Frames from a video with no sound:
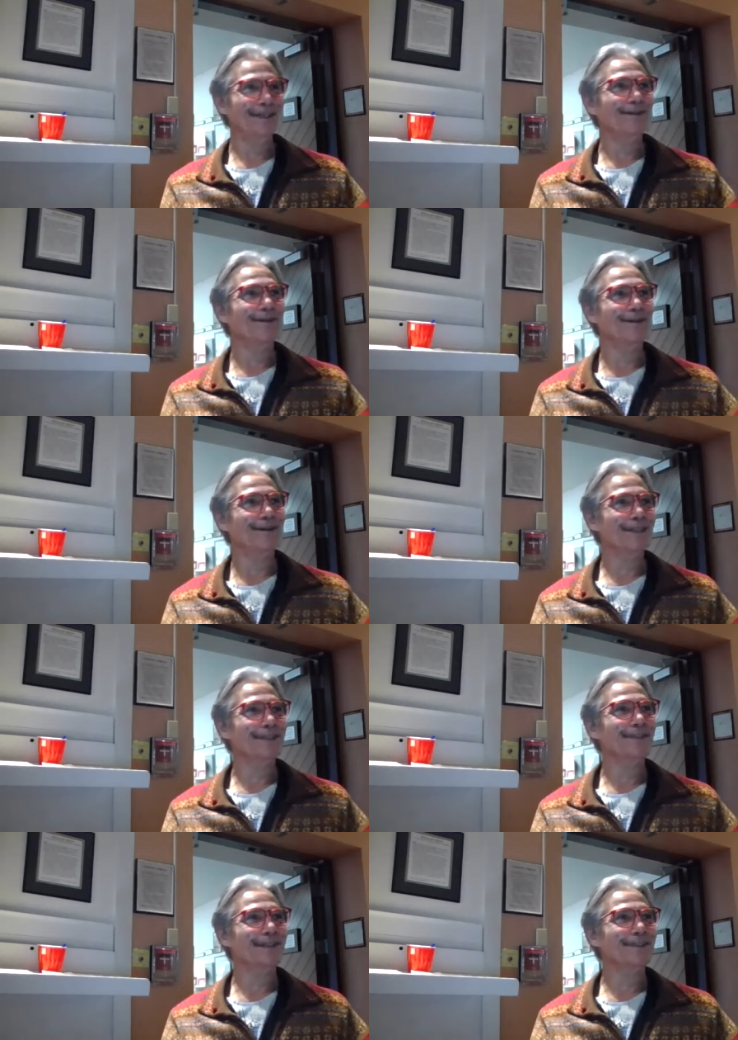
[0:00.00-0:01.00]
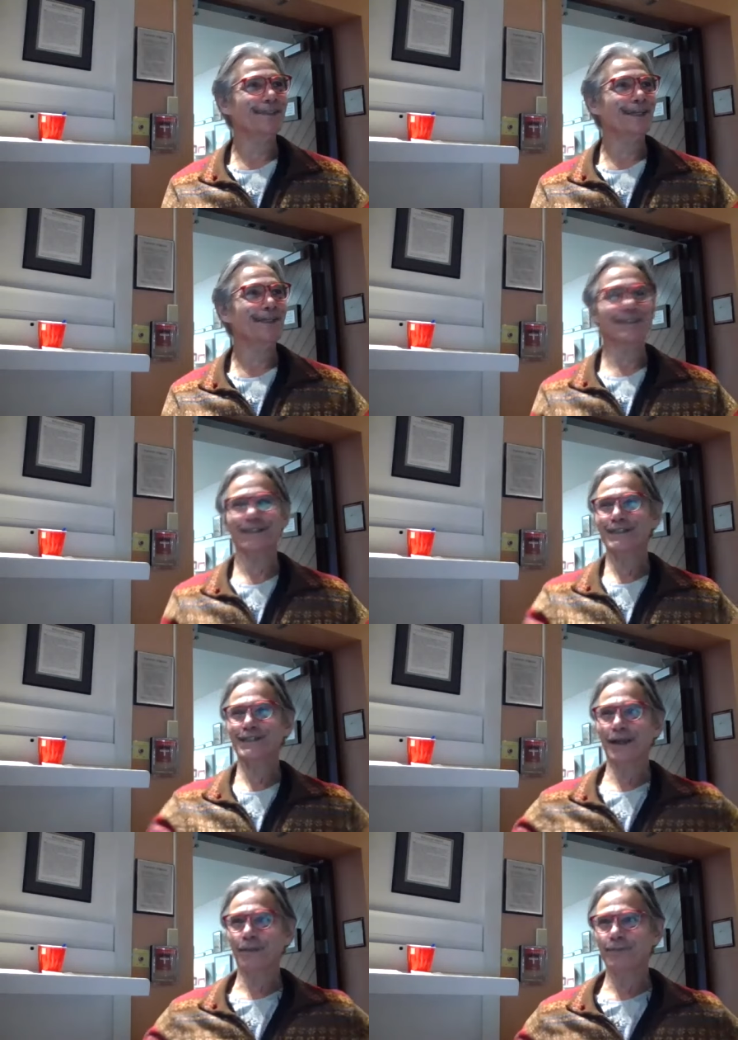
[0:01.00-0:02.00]
it, these these things
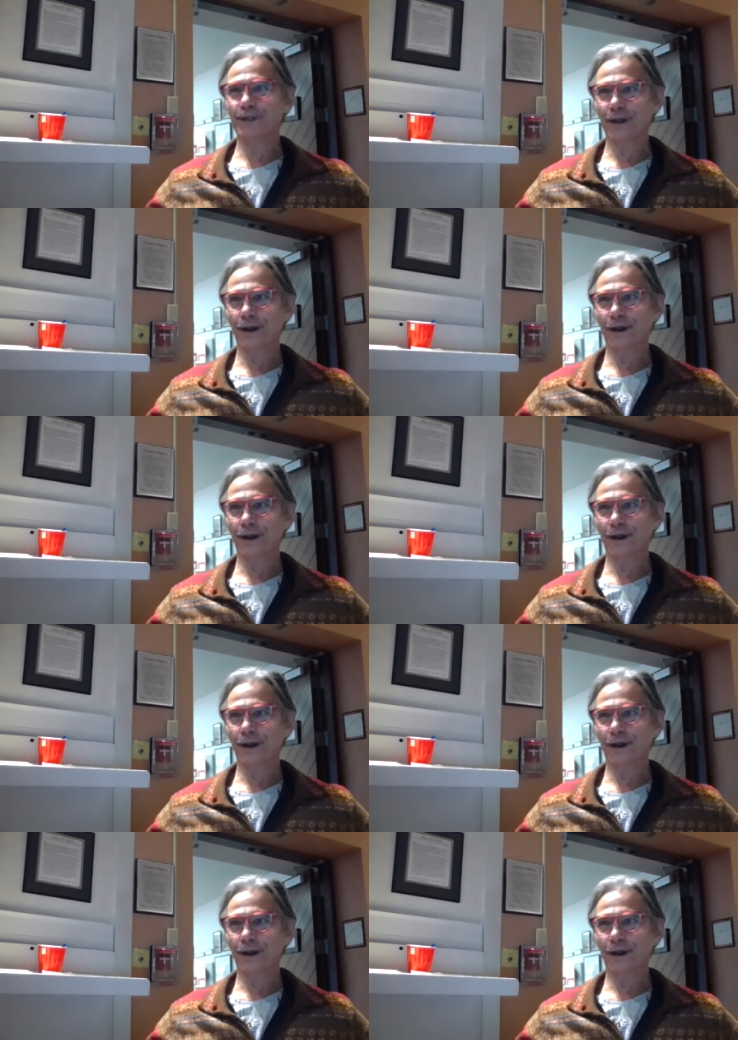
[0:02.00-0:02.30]
just kept